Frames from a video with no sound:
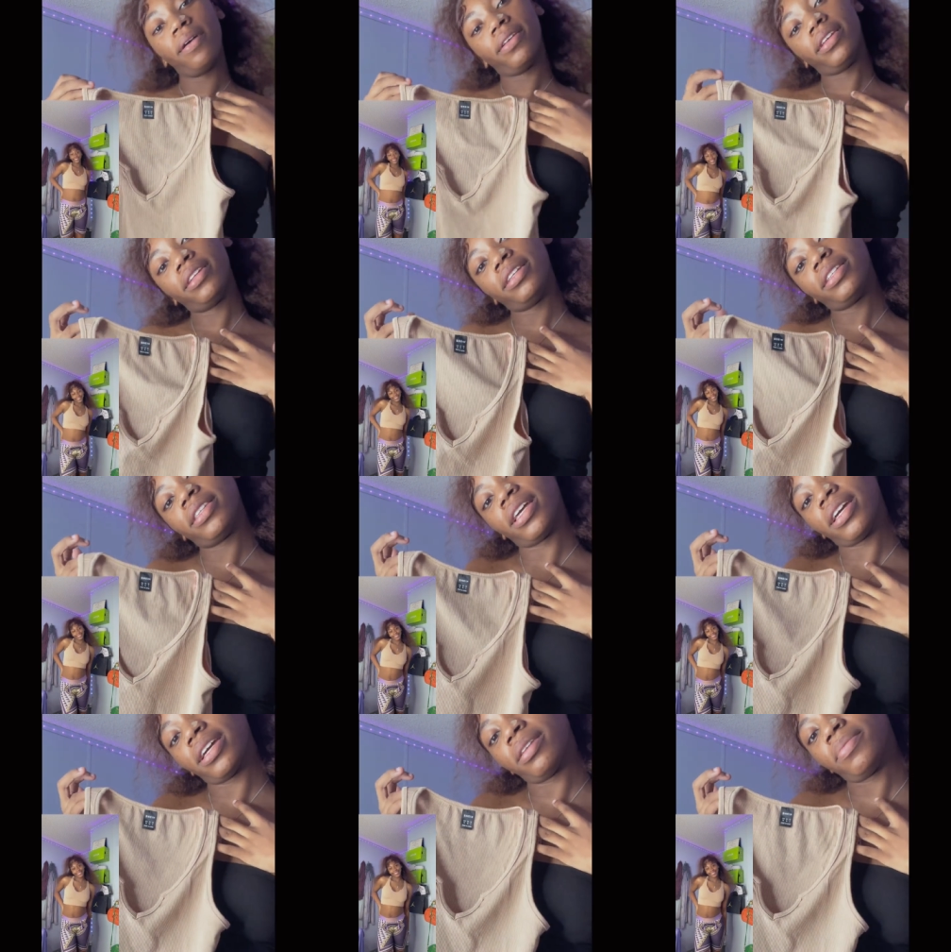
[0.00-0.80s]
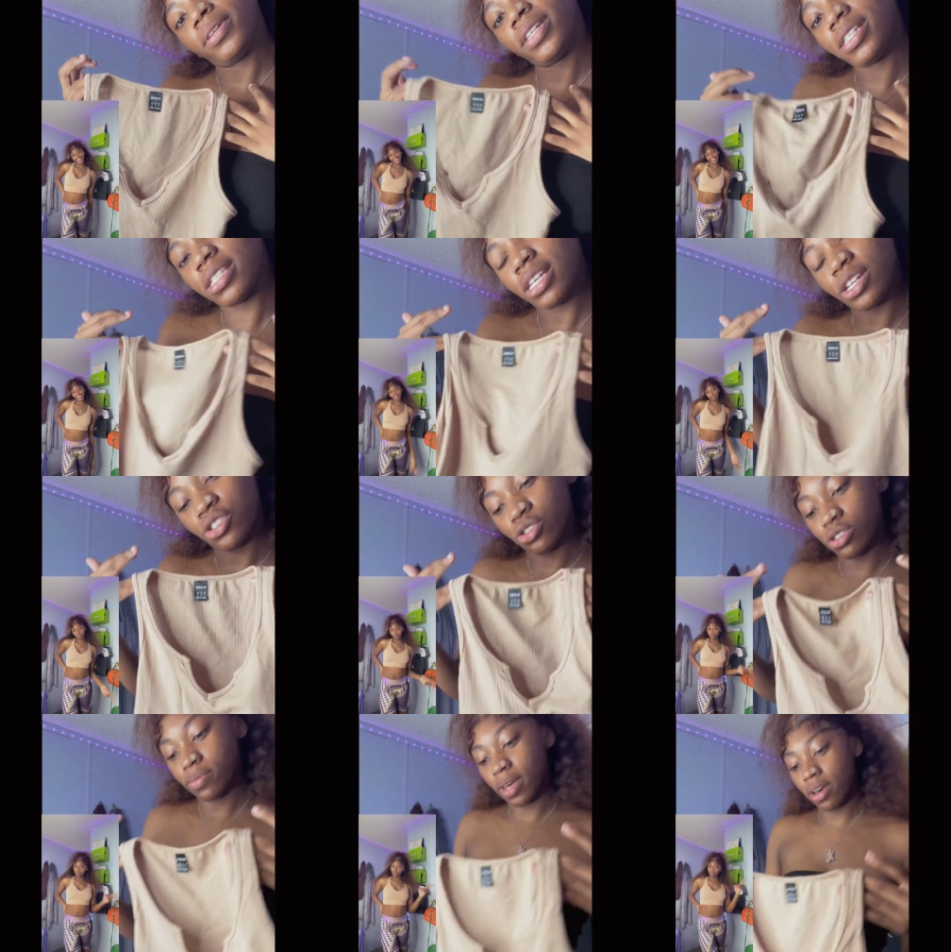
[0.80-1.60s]
It's an
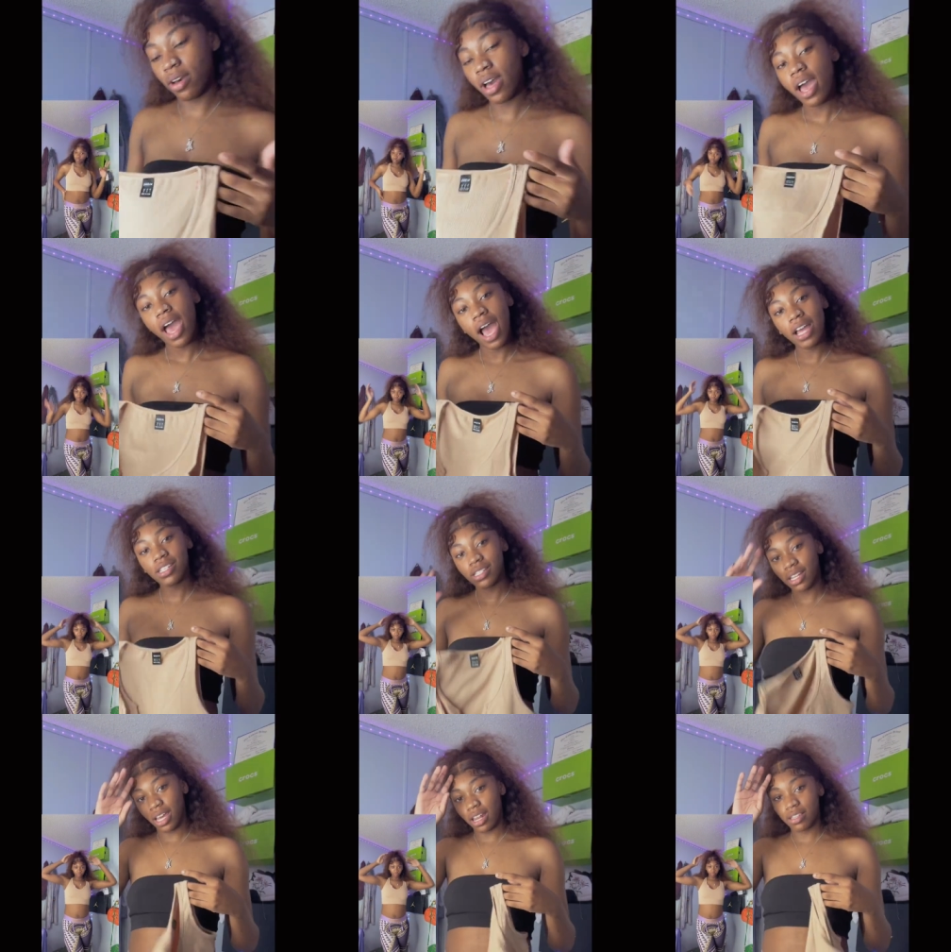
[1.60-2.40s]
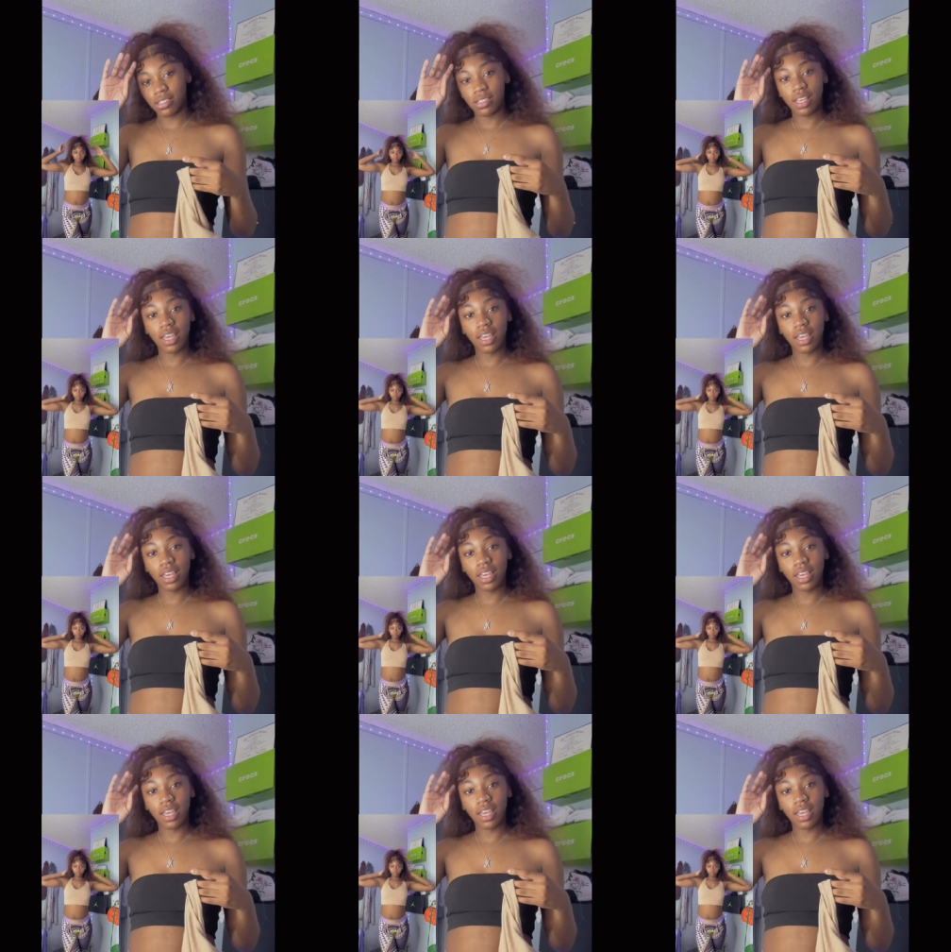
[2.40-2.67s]
extra small. I should be honest.